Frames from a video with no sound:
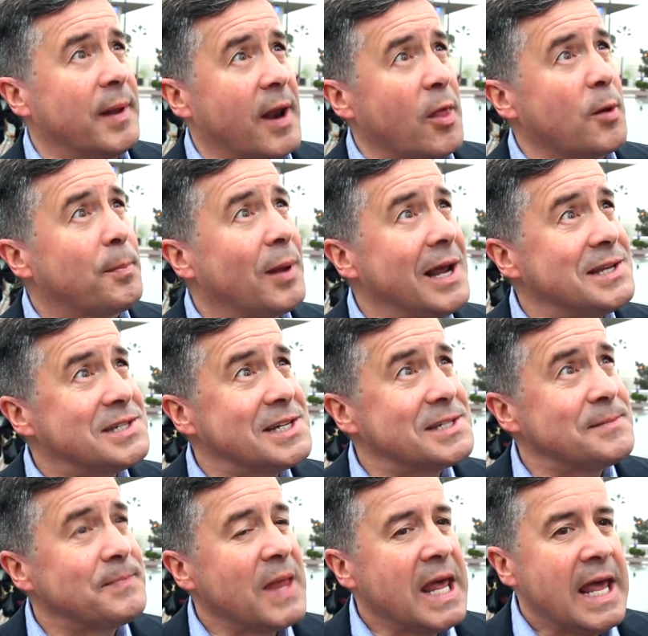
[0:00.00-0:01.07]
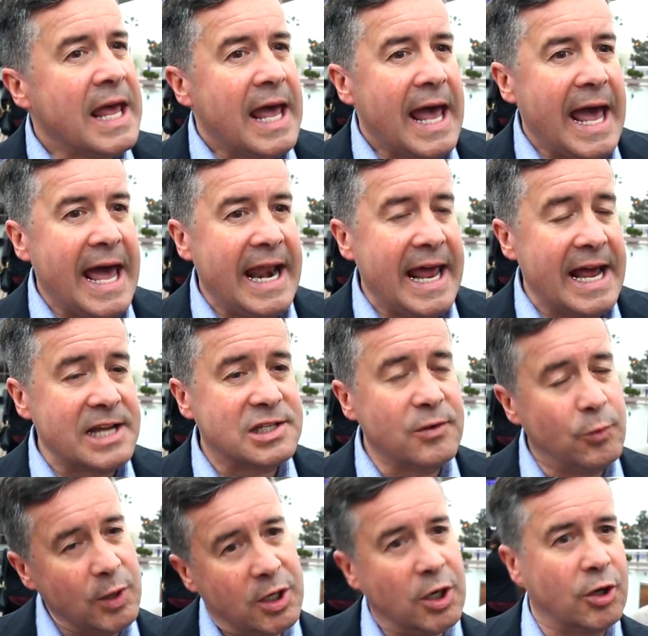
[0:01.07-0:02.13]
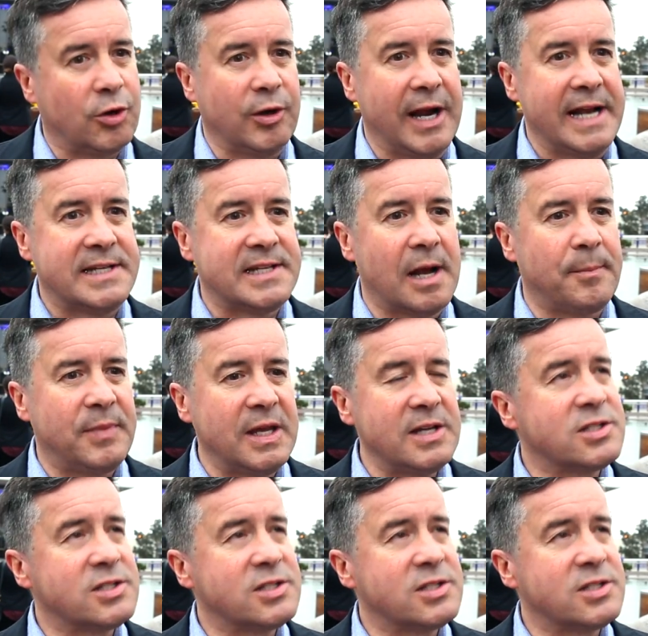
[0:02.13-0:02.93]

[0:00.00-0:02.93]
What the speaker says: them in other places, and asked if we could create something.